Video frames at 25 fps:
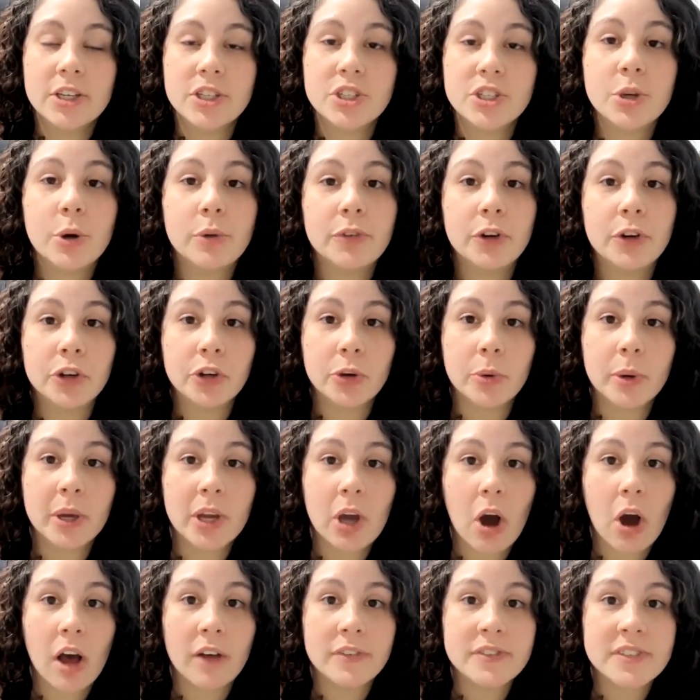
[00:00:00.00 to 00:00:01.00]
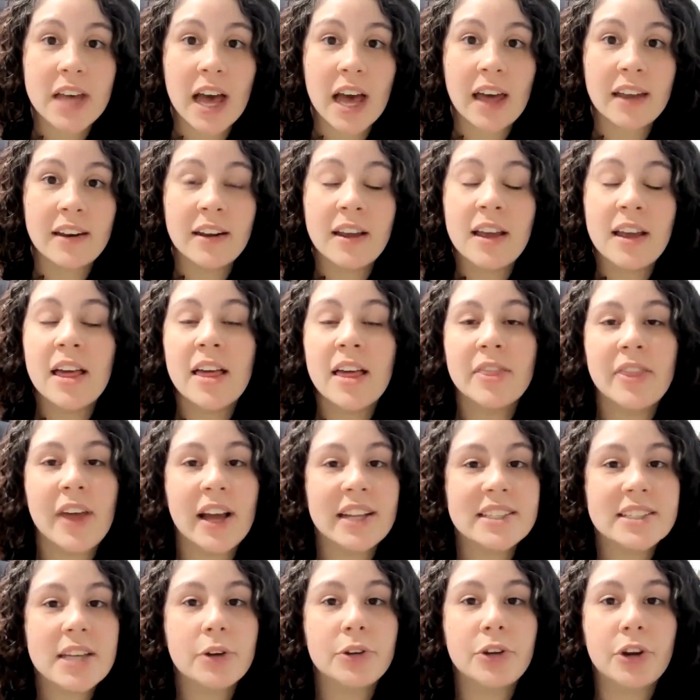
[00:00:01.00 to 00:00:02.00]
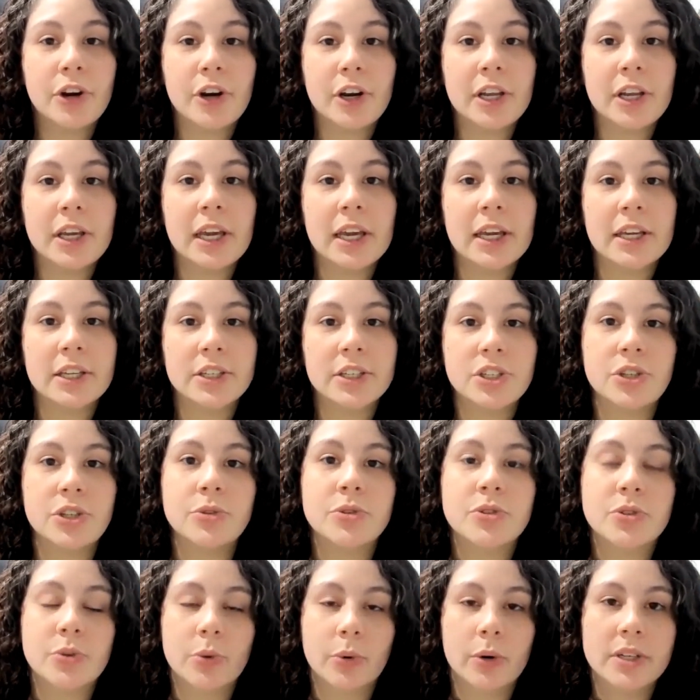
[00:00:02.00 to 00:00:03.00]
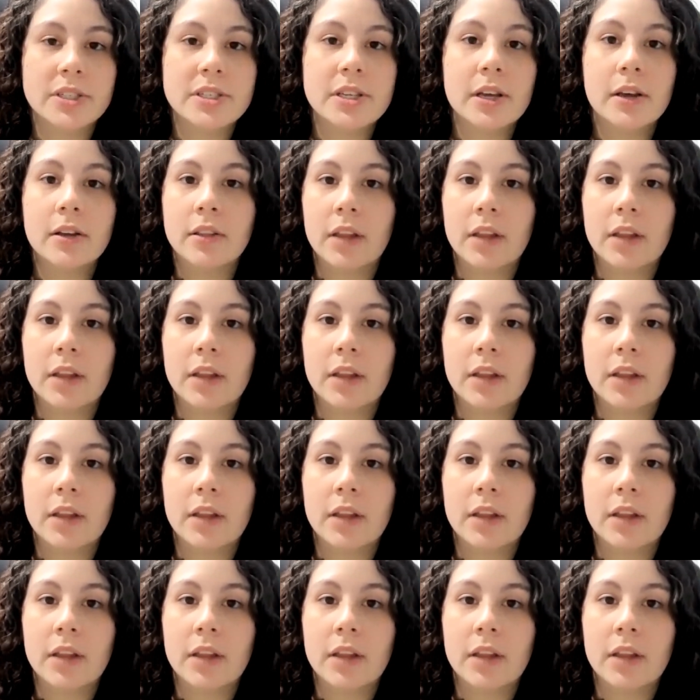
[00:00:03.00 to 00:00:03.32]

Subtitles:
So if you're doing offset, that's how you're going to get into stores